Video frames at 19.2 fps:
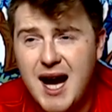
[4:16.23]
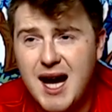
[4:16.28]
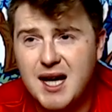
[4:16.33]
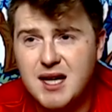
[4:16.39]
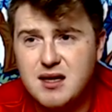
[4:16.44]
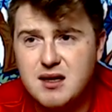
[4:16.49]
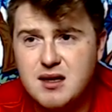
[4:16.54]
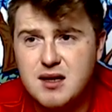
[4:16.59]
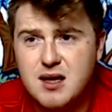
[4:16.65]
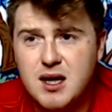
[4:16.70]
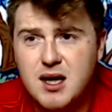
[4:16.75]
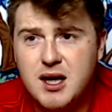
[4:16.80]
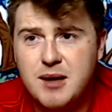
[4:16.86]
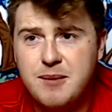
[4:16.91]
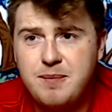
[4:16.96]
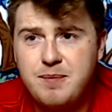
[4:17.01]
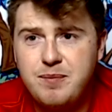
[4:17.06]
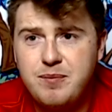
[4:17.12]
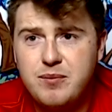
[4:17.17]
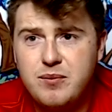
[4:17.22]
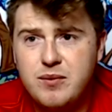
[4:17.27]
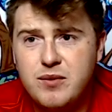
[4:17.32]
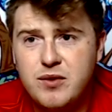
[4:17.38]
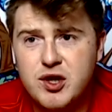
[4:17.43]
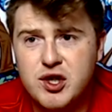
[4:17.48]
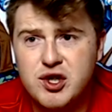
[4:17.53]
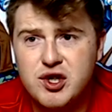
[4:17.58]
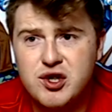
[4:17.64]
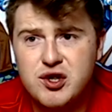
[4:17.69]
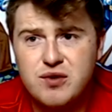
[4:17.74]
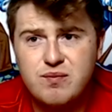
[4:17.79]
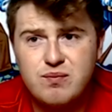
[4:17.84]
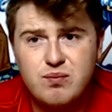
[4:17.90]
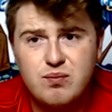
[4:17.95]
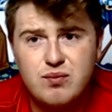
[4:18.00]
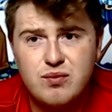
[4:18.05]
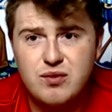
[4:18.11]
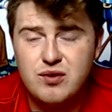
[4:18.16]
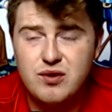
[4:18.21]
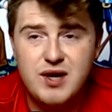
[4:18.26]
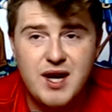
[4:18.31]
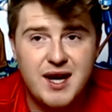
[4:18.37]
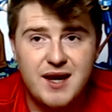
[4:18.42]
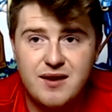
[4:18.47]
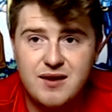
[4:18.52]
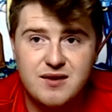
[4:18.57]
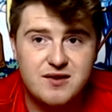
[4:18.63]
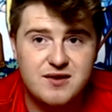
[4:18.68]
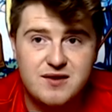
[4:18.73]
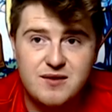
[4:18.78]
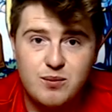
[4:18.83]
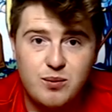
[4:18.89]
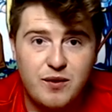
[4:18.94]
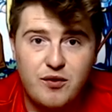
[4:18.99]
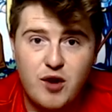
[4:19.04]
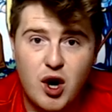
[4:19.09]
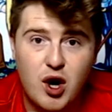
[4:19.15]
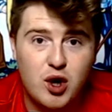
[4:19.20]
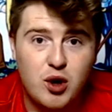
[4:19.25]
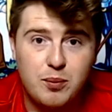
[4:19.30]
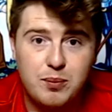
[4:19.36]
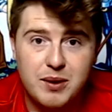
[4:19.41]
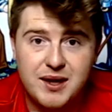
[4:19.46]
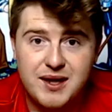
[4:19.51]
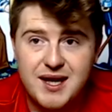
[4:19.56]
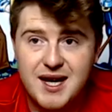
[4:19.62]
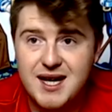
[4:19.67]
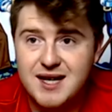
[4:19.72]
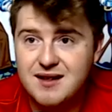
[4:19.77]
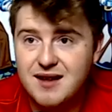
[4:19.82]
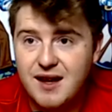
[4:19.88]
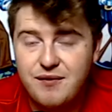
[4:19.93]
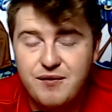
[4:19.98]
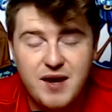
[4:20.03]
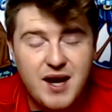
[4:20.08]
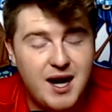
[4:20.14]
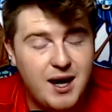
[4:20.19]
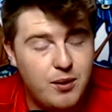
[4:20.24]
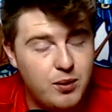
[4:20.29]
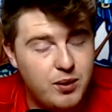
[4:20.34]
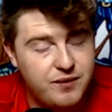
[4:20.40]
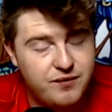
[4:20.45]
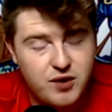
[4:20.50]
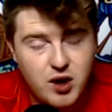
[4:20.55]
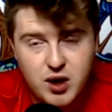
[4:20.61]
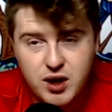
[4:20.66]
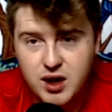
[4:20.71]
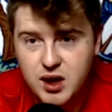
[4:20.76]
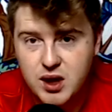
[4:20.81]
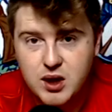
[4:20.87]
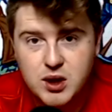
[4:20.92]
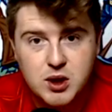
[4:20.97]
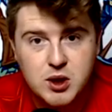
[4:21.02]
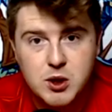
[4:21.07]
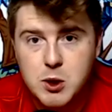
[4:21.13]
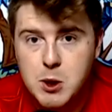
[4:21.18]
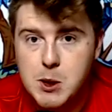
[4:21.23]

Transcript: And we've got a couple of days left now. We've got to